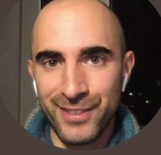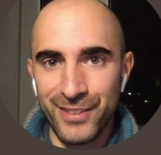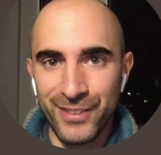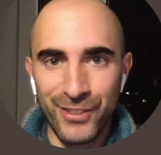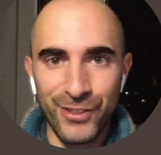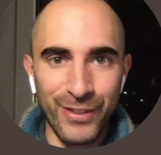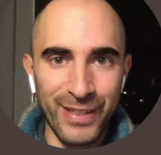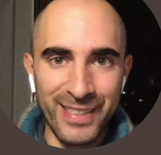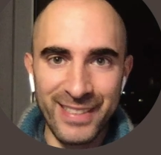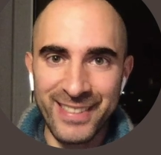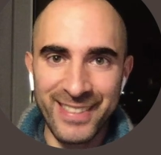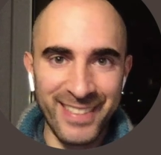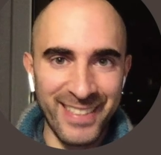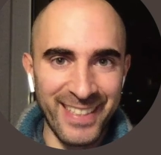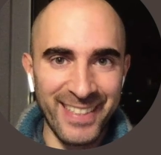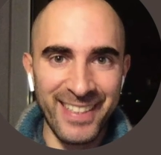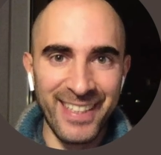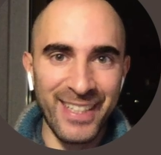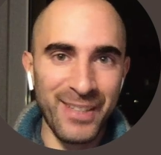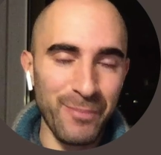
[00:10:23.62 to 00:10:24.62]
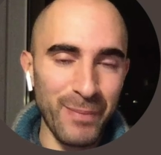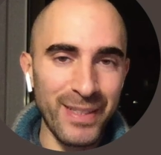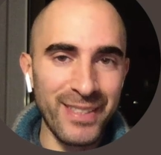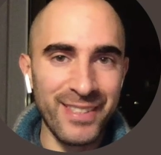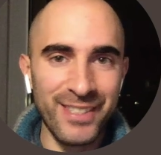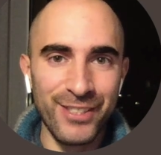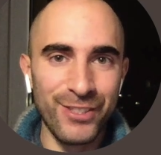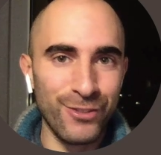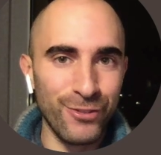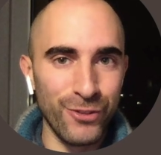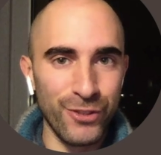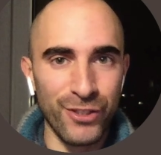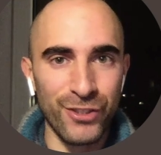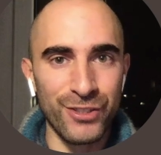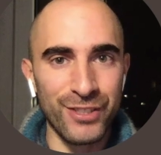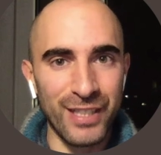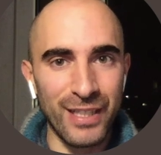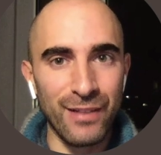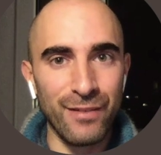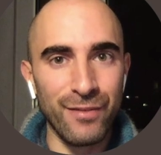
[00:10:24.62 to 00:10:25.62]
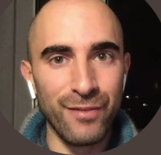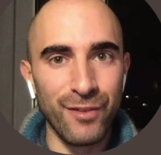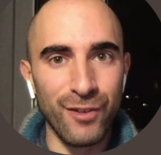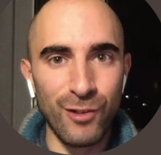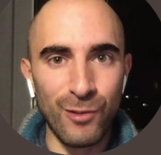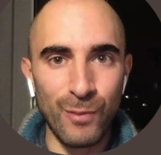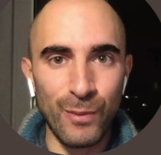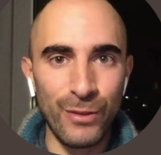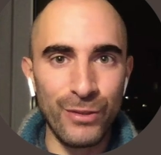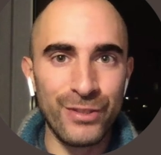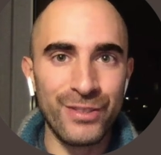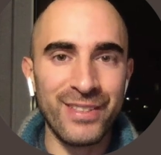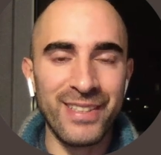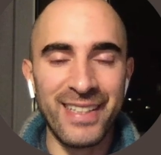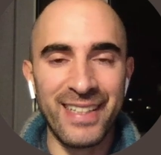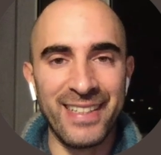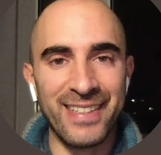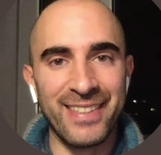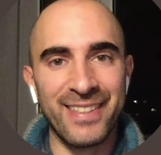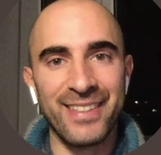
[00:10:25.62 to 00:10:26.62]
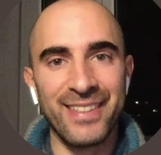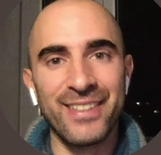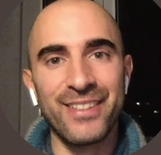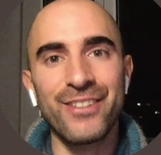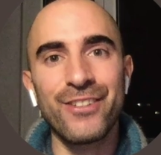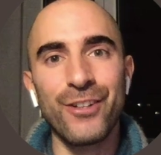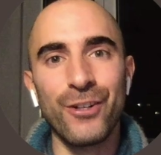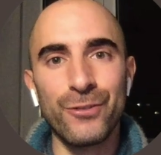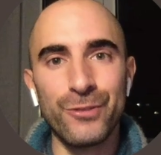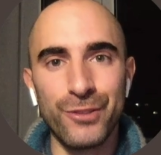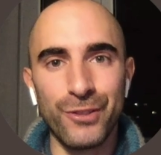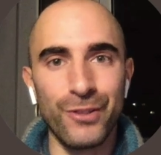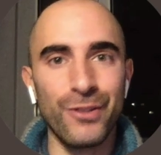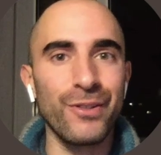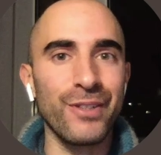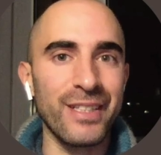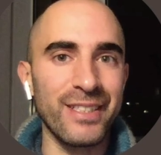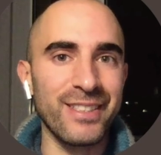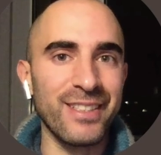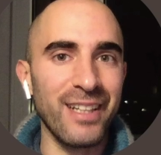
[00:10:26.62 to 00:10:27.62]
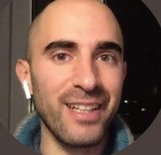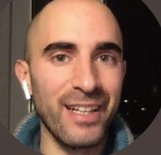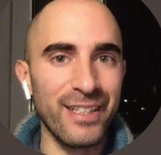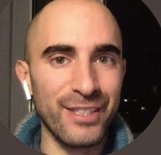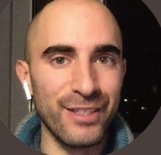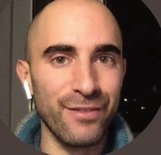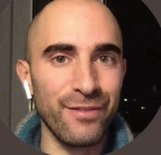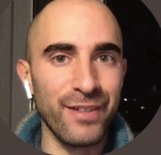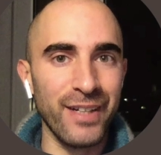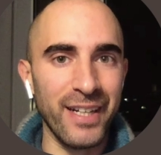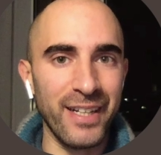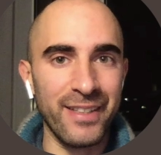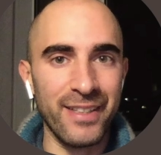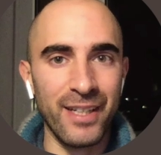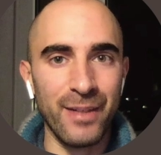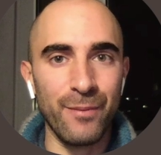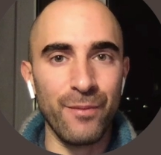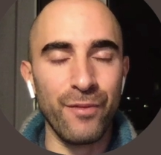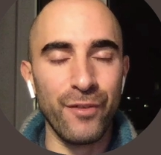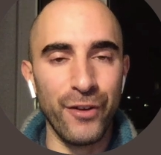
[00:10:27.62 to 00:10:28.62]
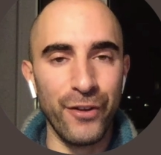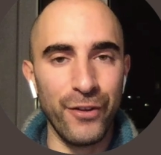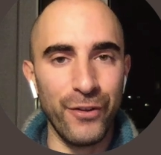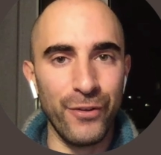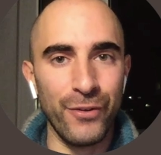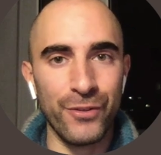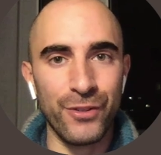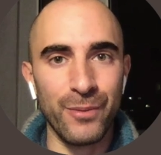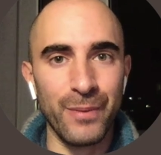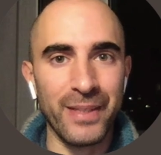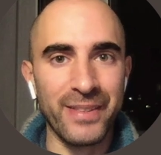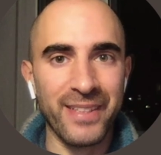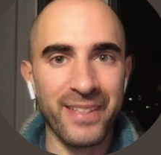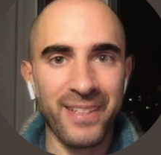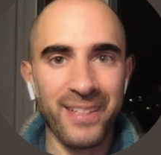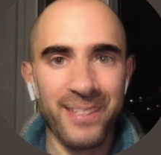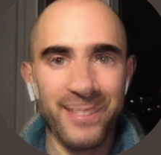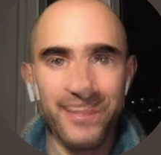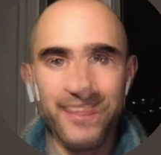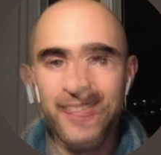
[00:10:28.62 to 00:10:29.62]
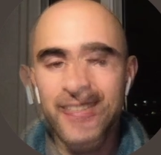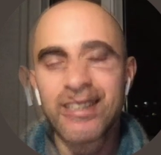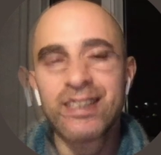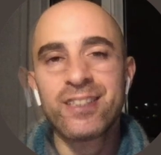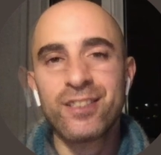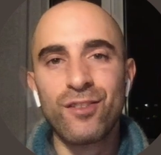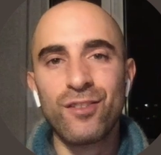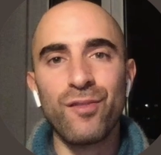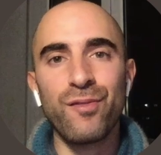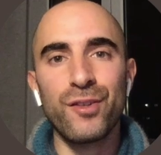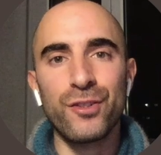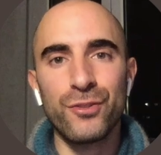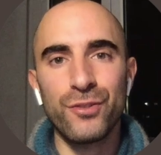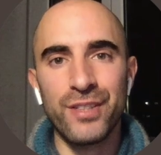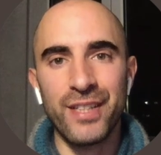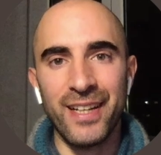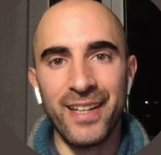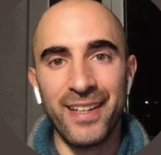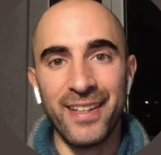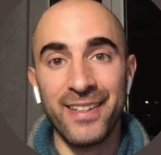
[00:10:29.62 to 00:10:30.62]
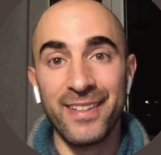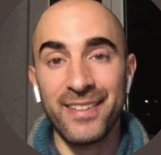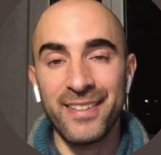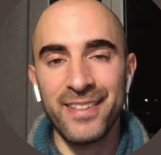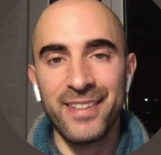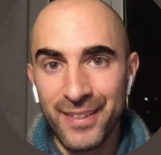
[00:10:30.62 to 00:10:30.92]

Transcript: You are sending messages to yourself almost, and Noto is classifying them for you automatically. This is all for today.